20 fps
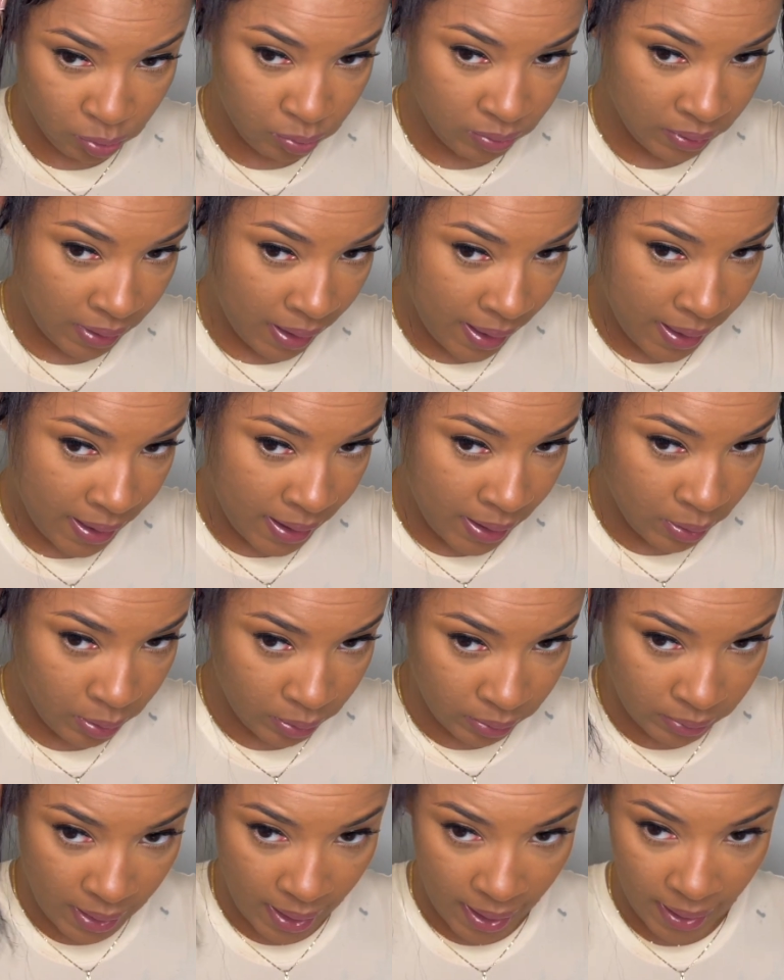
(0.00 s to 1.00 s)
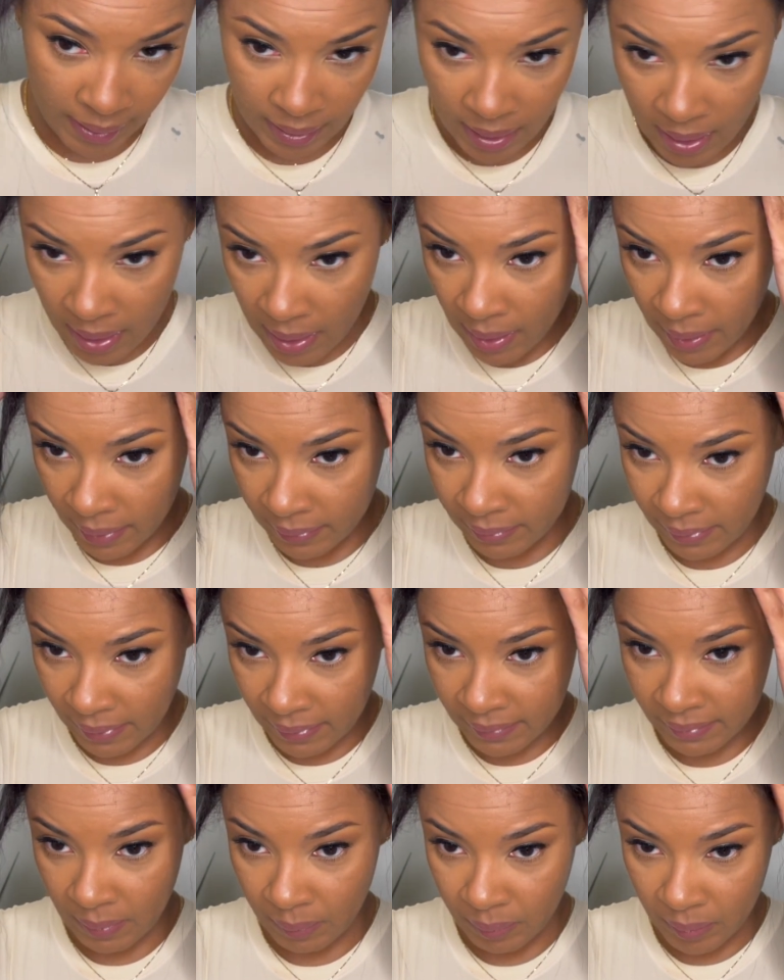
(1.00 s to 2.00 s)
tight, or like, it's
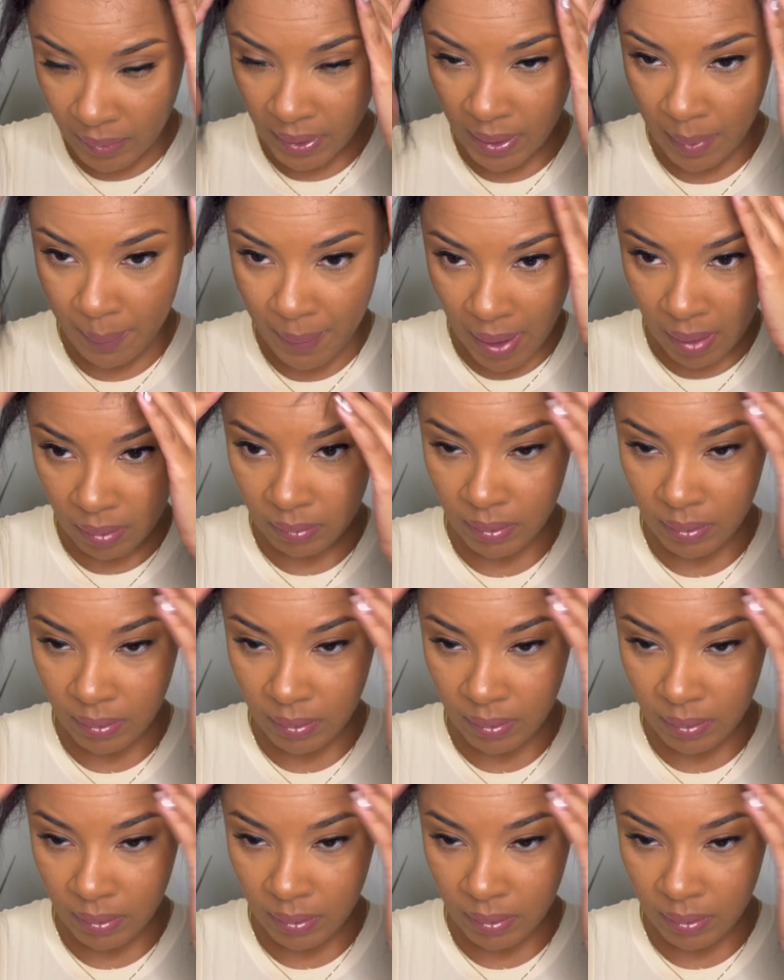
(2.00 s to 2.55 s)
like something about